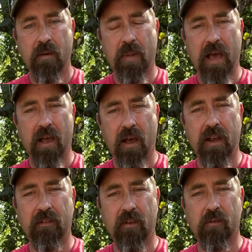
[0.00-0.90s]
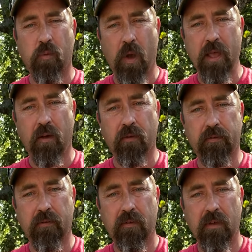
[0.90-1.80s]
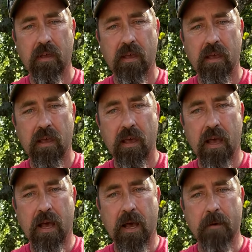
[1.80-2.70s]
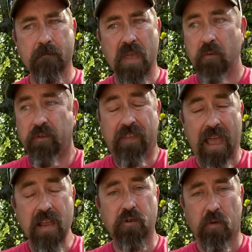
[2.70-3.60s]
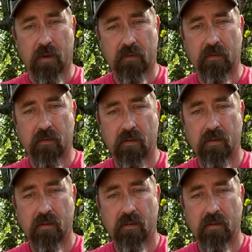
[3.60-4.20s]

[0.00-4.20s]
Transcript: by hunting these whales. Um, it was dangerous.